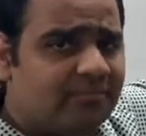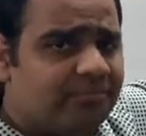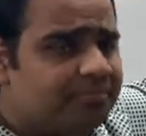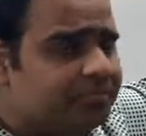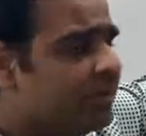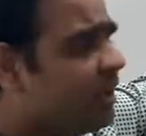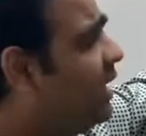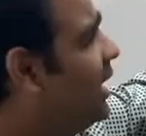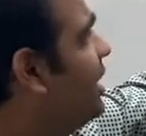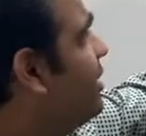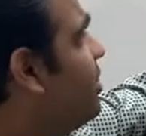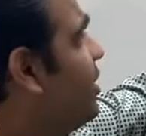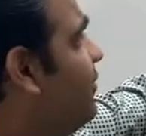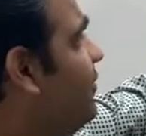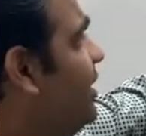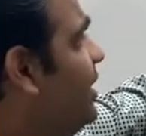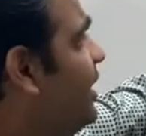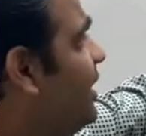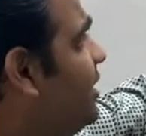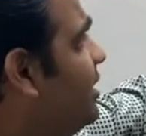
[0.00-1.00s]
And
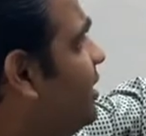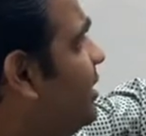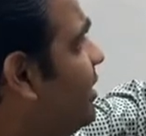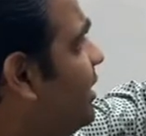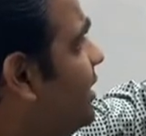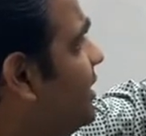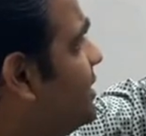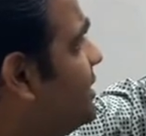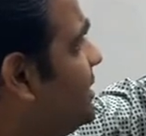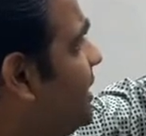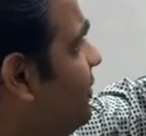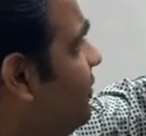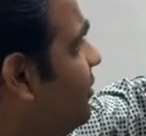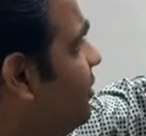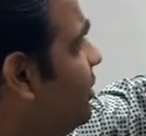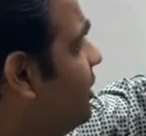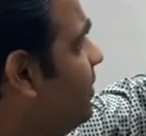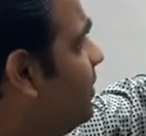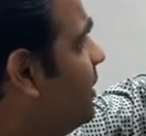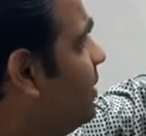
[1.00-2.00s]
1700 is
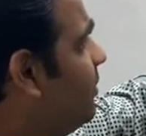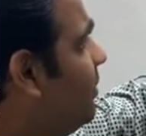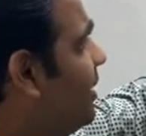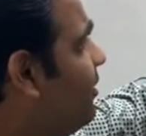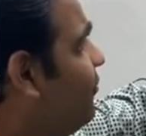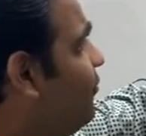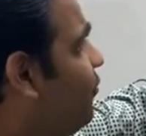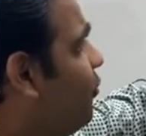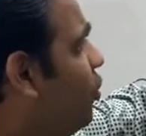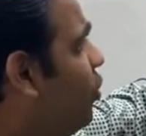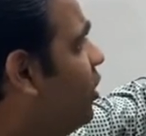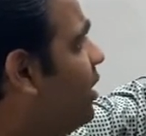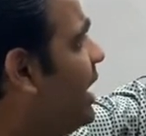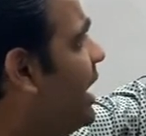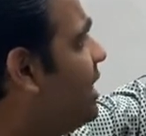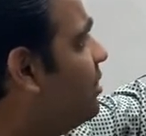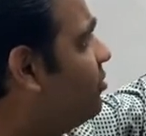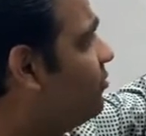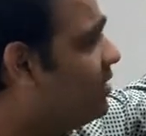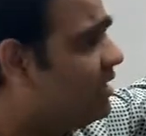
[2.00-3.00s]
divisible by 4 as
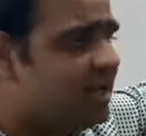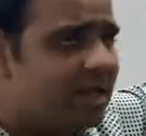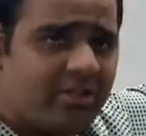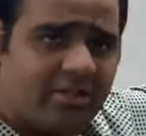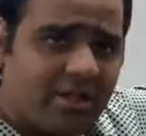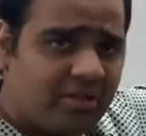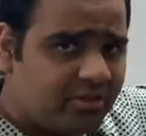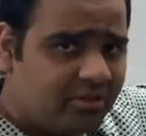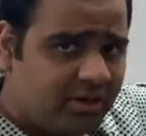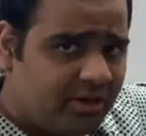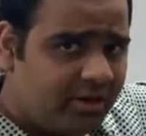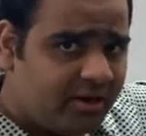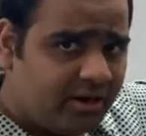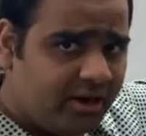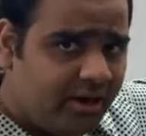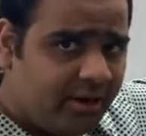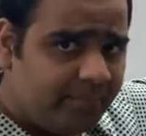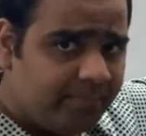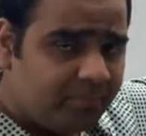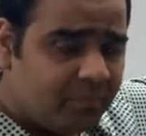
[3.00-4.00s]
well as 100.
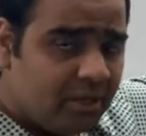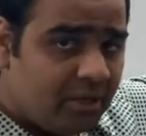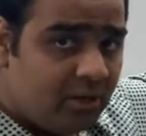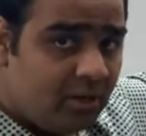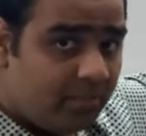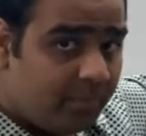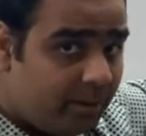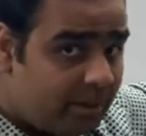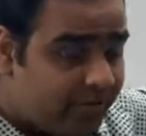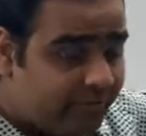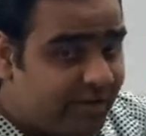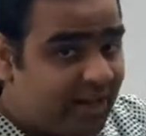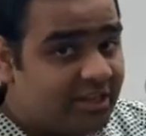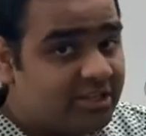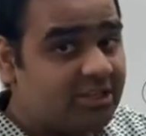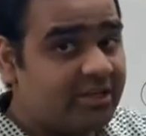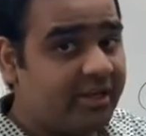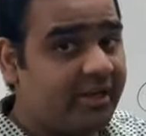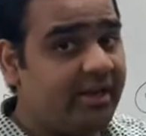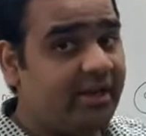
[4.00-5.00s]
But we are
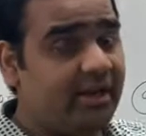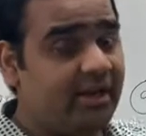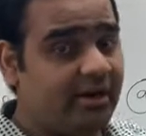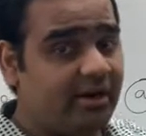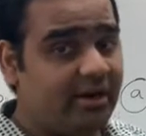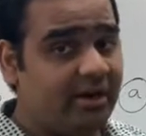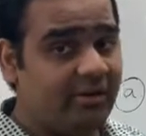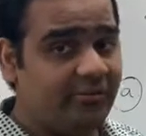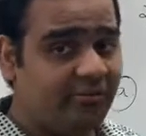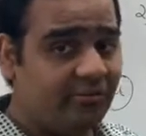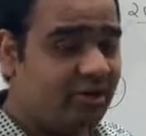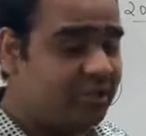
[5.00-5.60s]
checking 100 first.